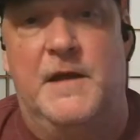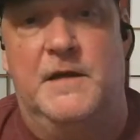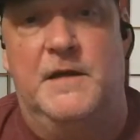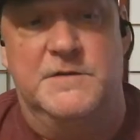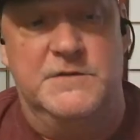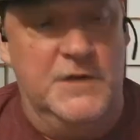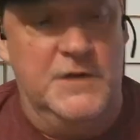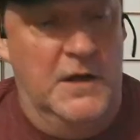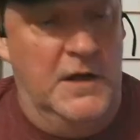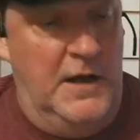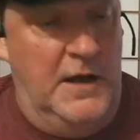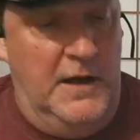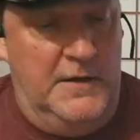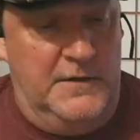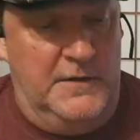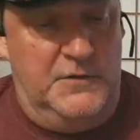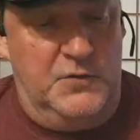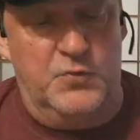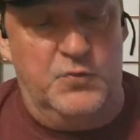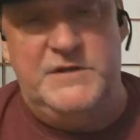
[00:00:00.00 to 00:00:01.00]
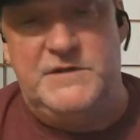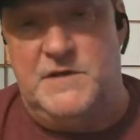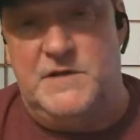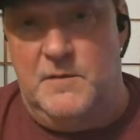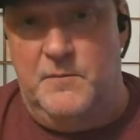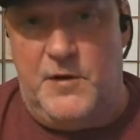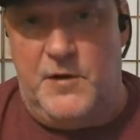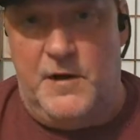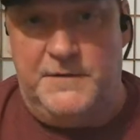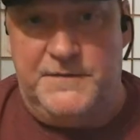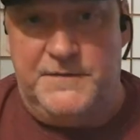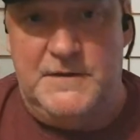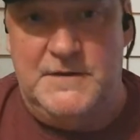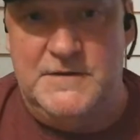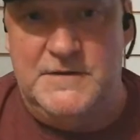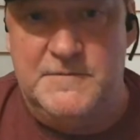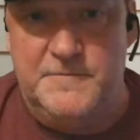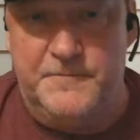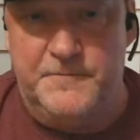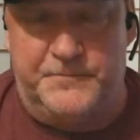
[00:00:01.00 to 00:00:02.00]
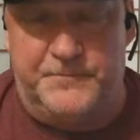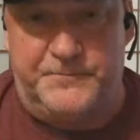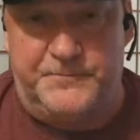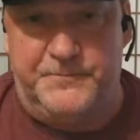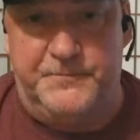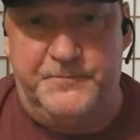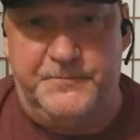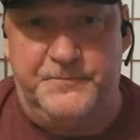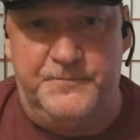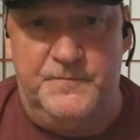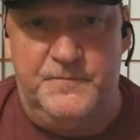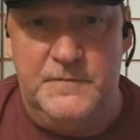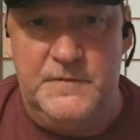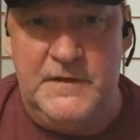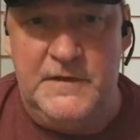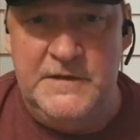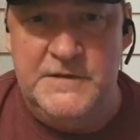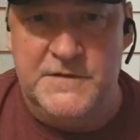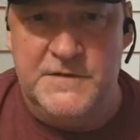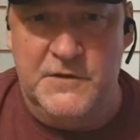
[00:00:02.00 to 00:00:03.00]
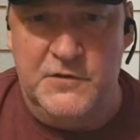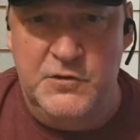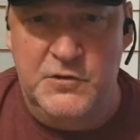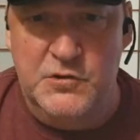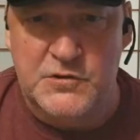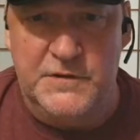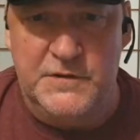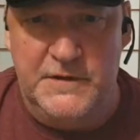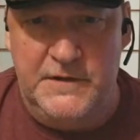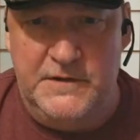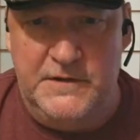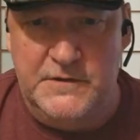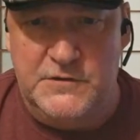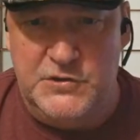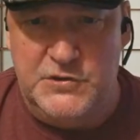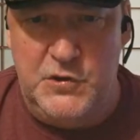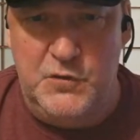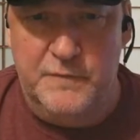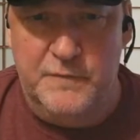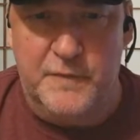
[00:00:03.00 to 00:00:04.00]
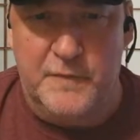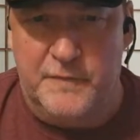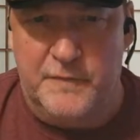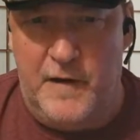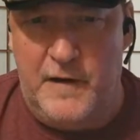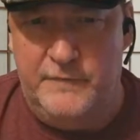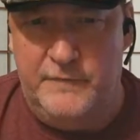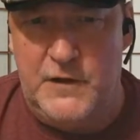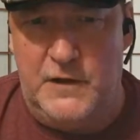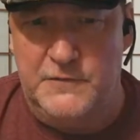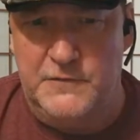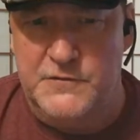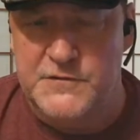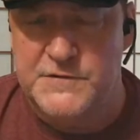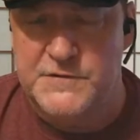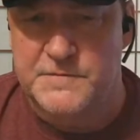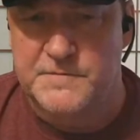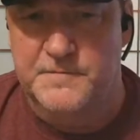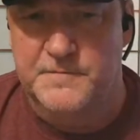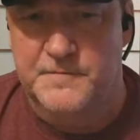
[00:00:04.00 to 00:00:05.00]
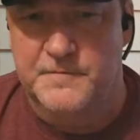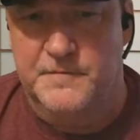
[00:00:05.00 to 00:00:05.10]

And the reason I bought these is they're usually 2 for $5.